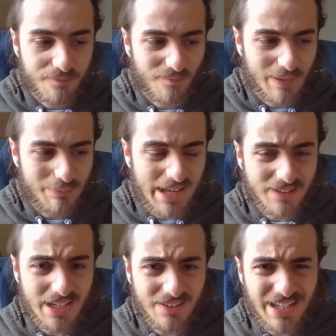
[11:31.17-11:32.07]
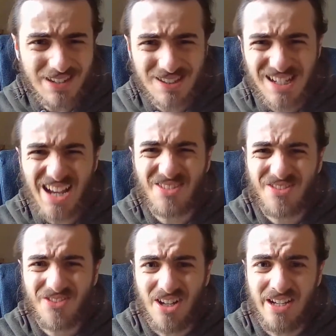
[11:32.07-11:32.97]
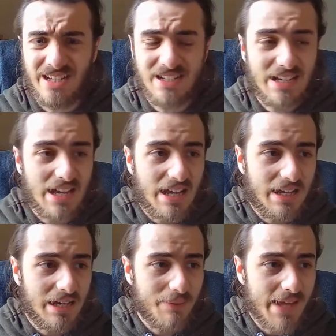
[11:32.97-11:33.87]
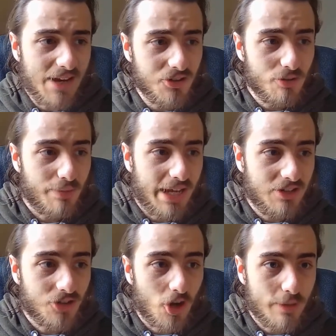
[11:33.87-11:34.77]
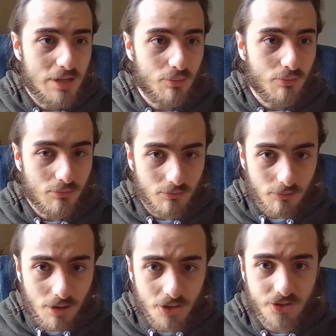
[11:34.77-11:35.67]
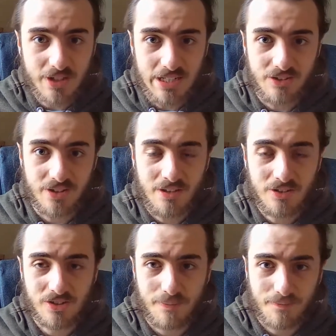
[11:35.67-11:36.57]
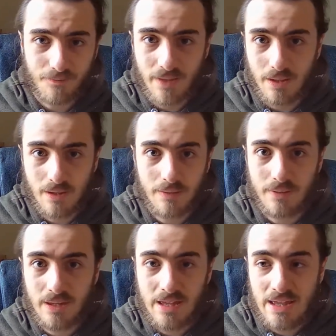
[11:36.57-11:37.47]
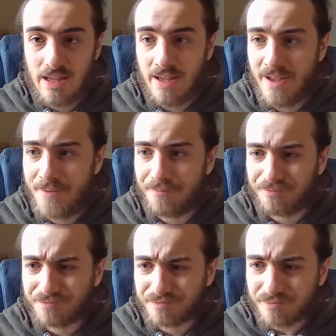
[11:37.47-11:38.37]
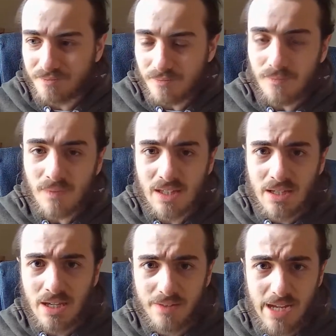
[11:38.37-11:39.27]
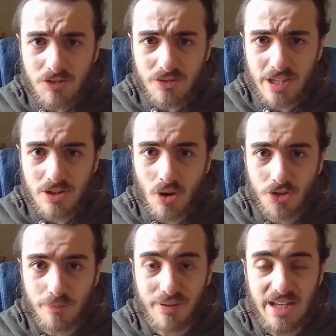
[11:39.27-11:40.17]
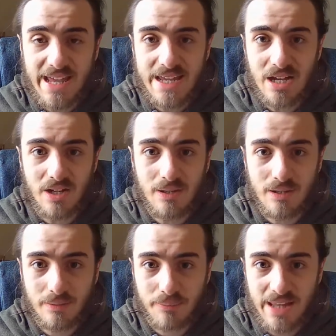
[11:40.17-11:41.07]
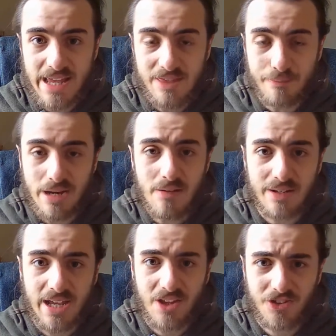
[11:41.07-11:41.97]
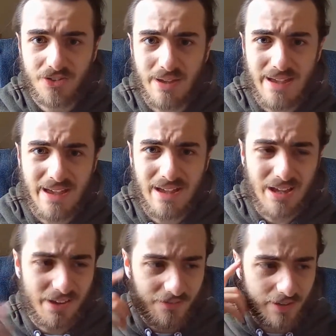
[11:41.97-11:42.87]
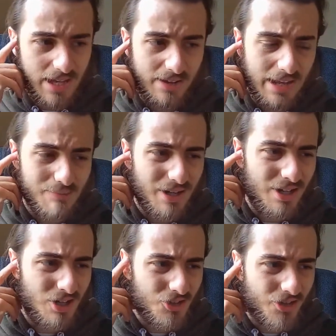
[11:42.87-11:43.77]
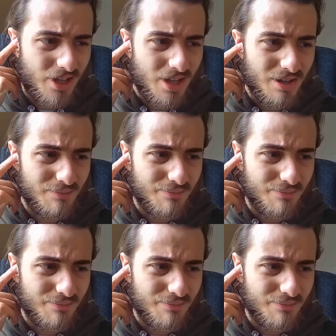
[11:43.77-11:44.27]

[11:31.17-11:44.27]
But as is, he's kind of fine. The actor who played Tommy was decent. The actress they got to play the Baroness, I forget her name, Ursula.